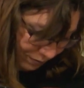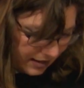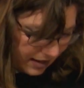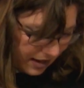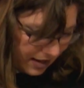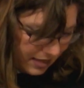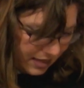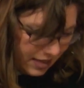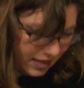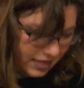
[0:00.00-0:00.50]

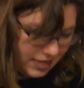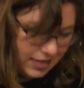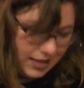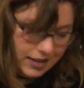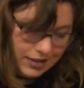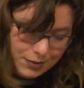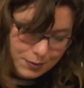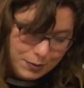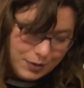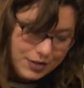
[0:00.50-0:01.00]
And then
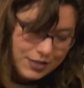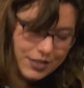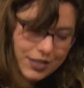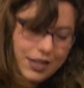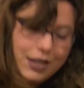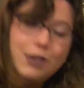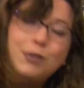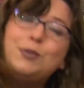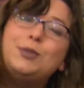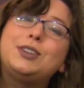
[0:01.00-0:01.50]
this
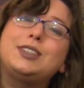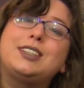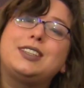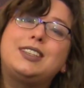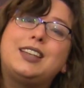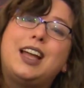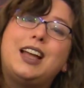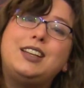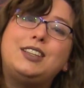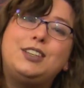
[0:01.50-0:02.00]
printing was in
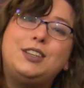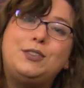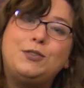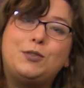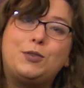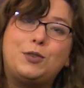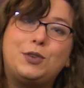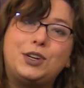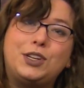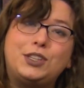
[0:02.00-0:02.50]

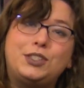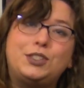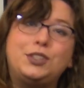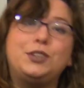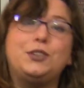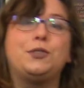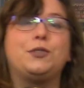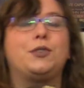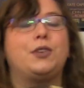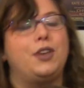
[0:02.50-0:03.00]

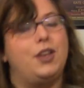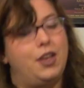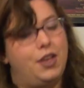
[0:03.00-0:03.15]
1942.